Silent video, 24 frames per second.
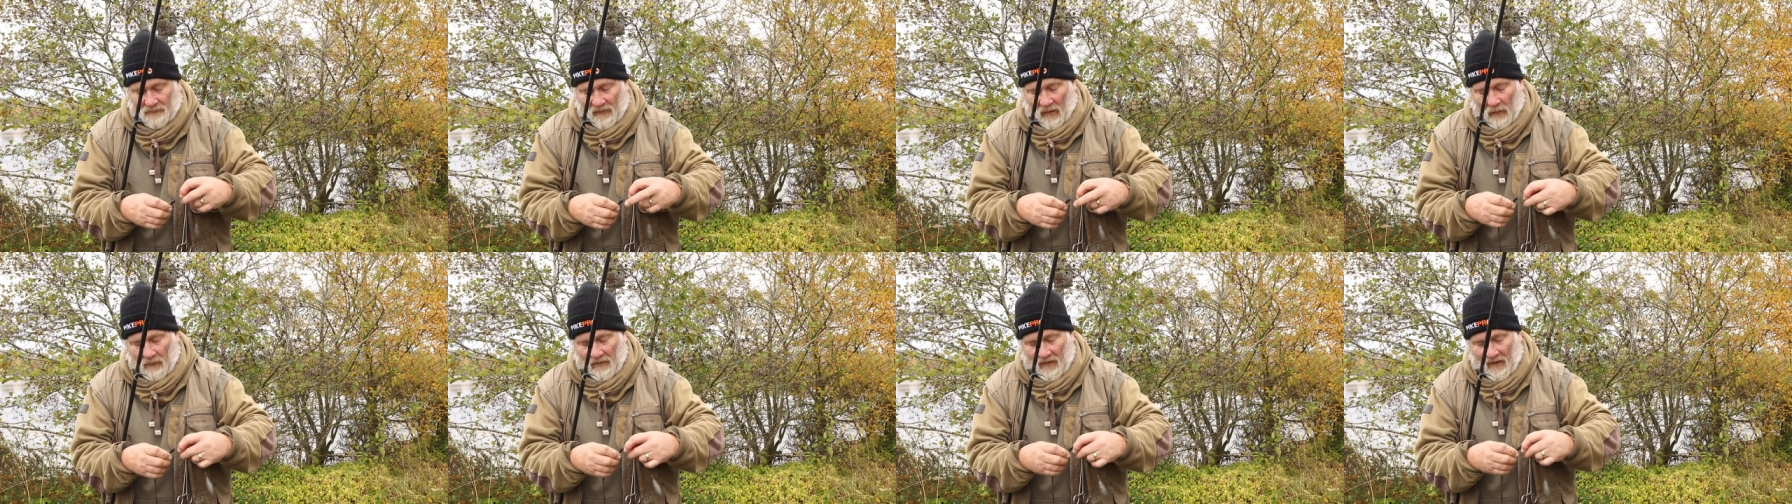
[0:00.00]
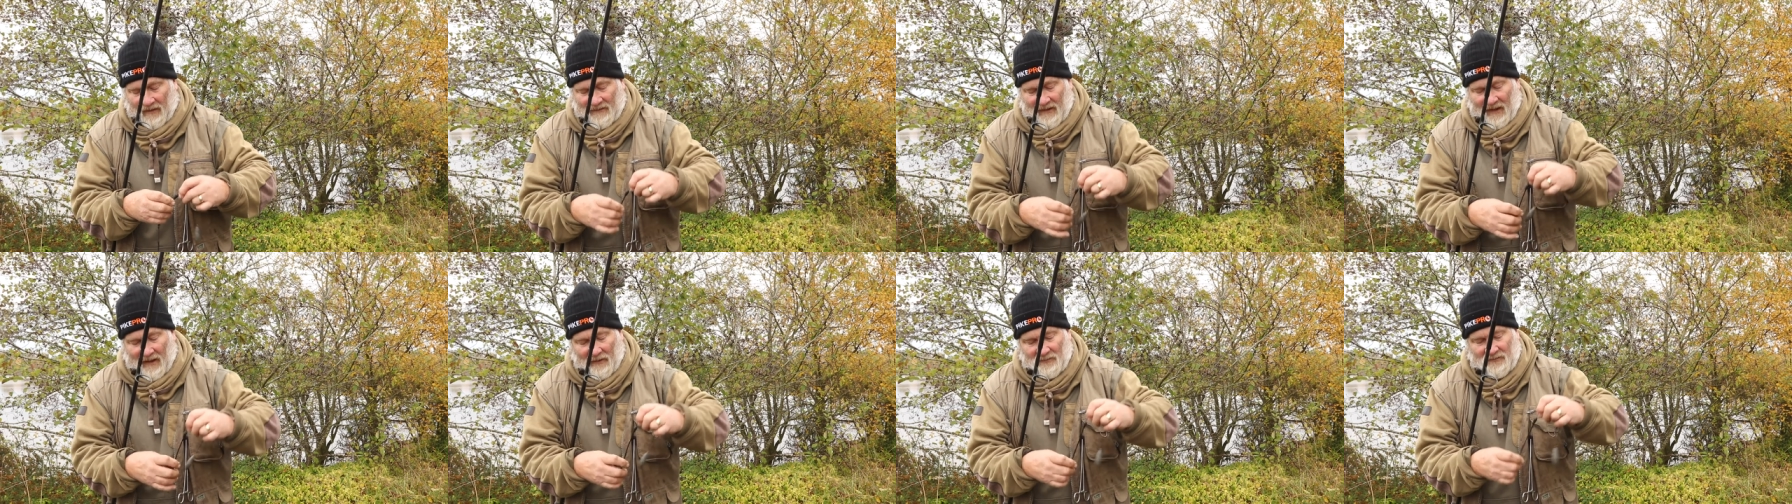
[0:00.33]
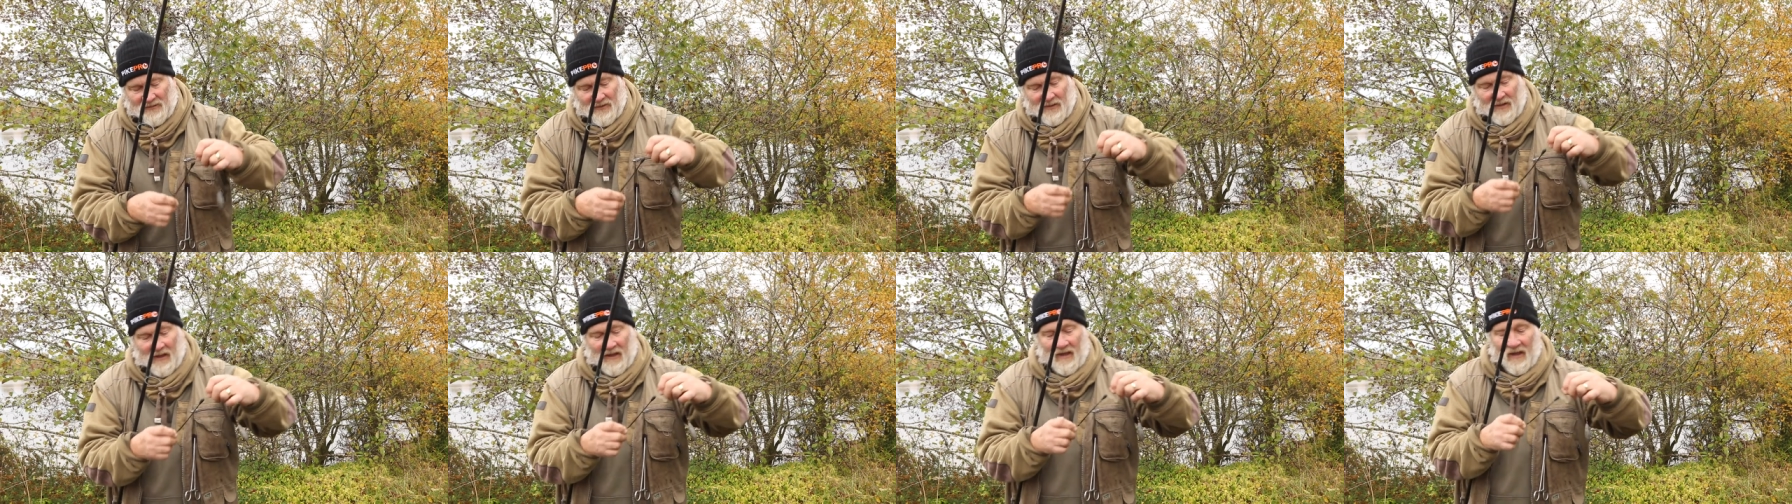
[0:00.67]
Okay, down
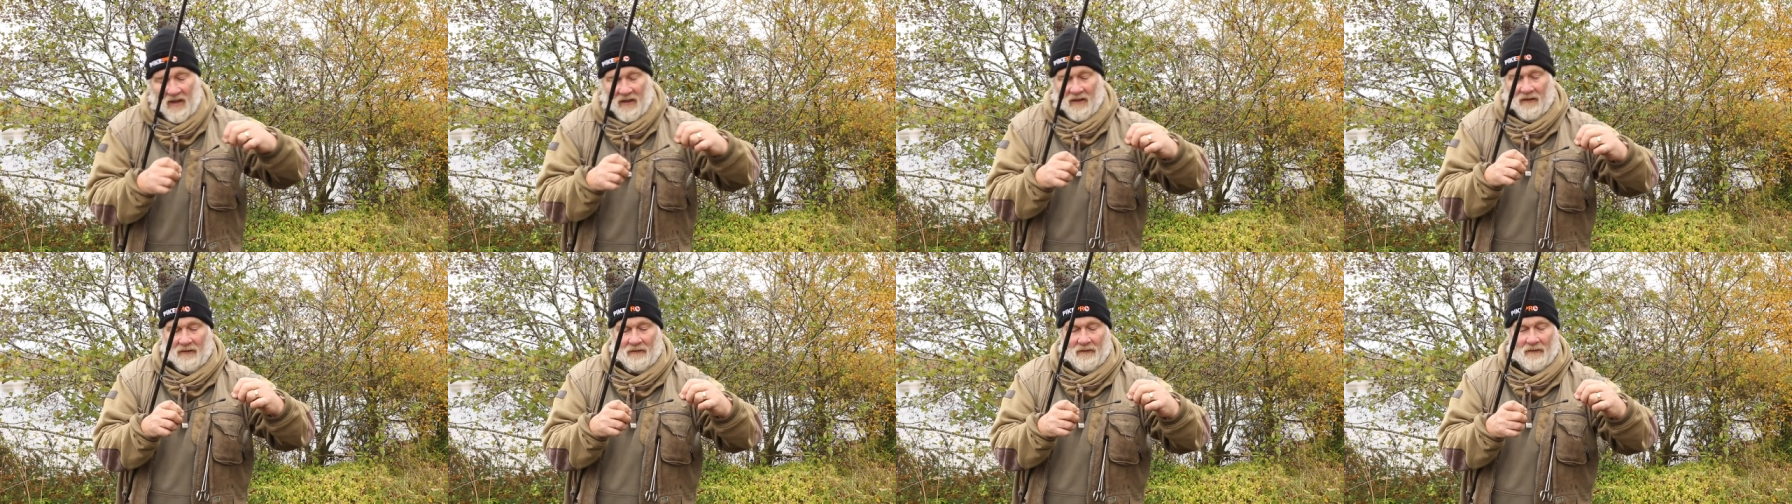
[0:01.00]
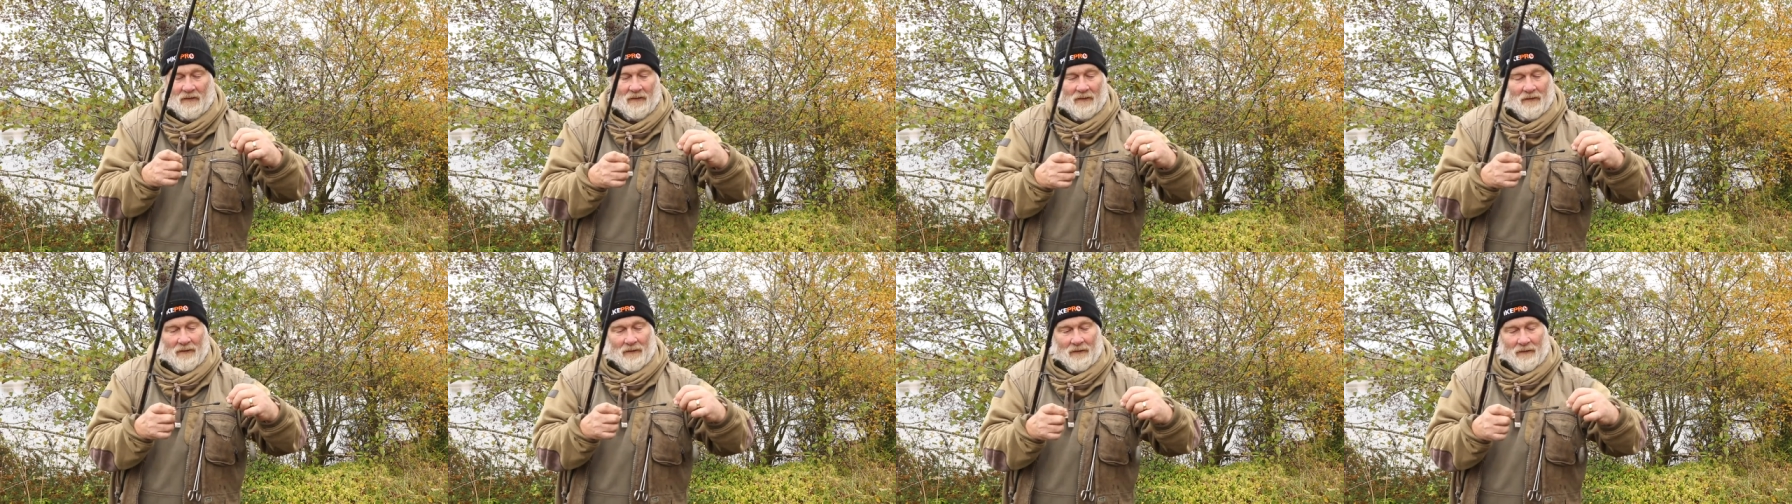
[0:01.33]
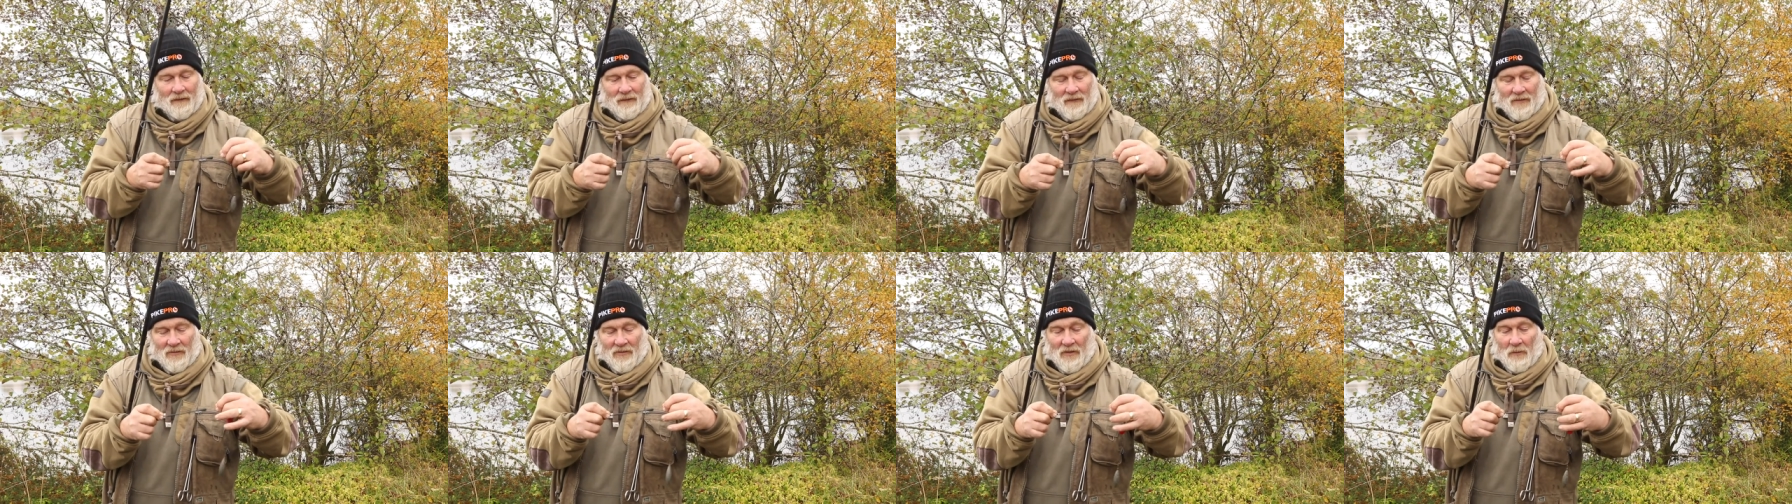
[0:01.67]
to the
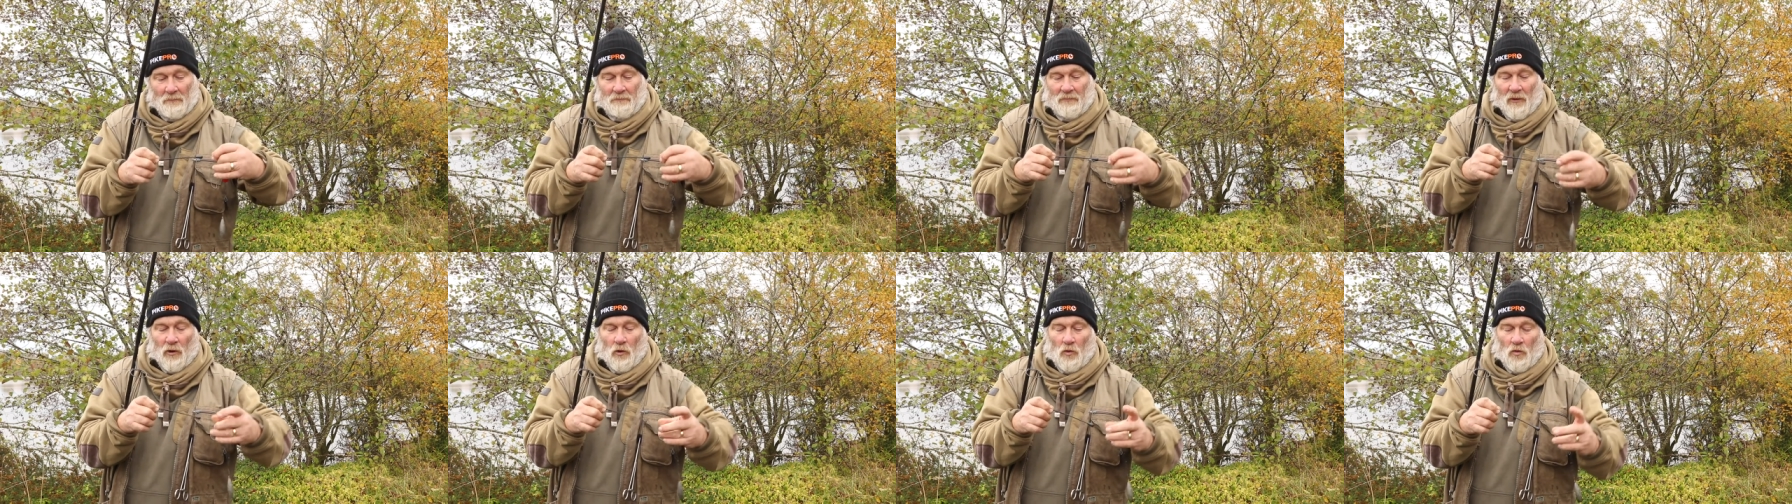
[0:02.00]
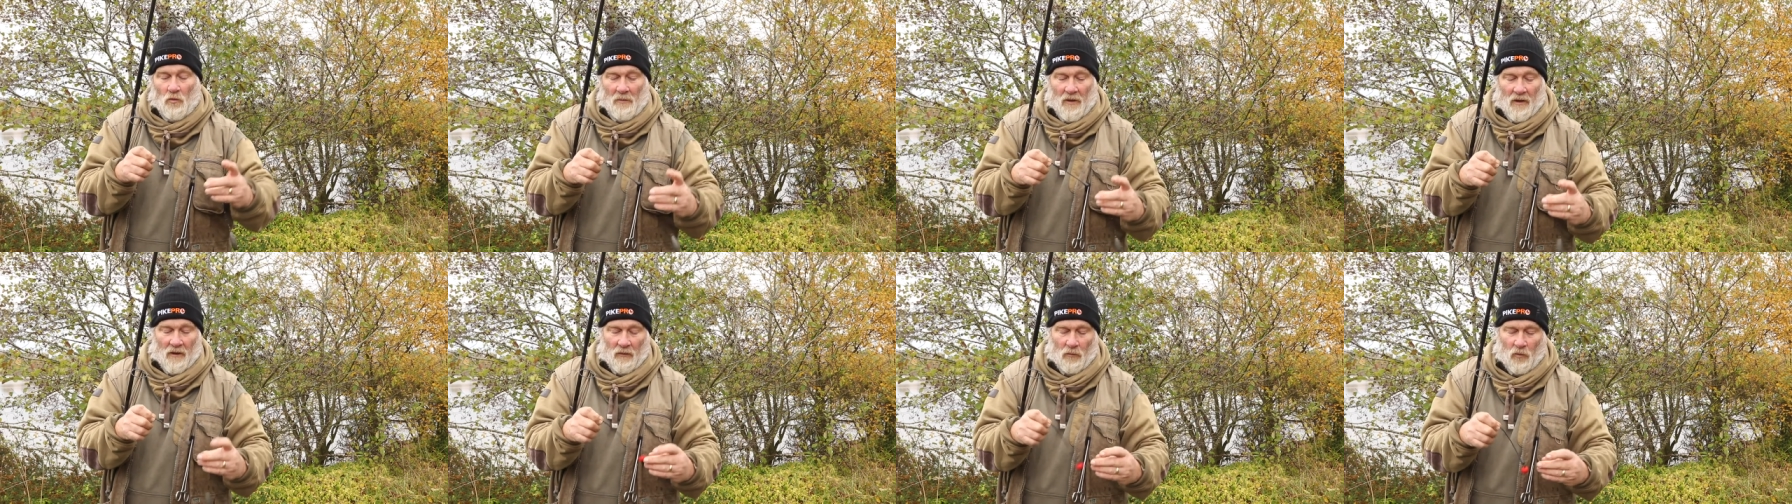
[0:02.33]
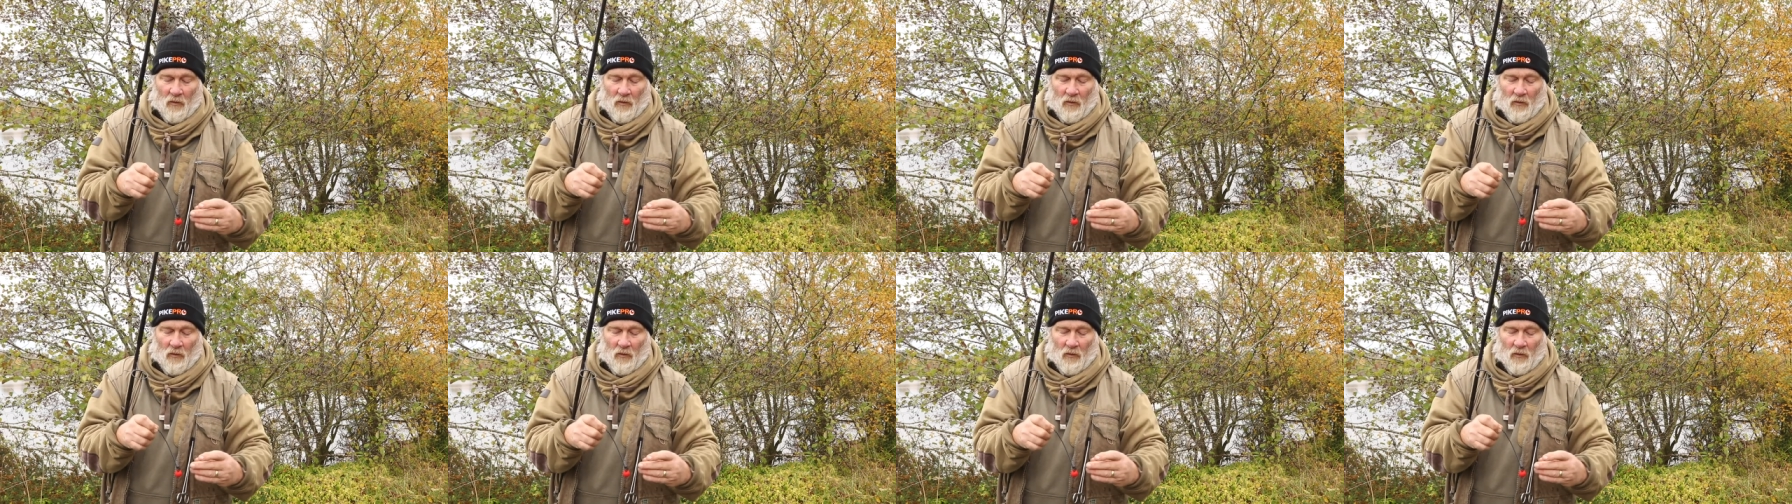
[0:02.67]
the boom,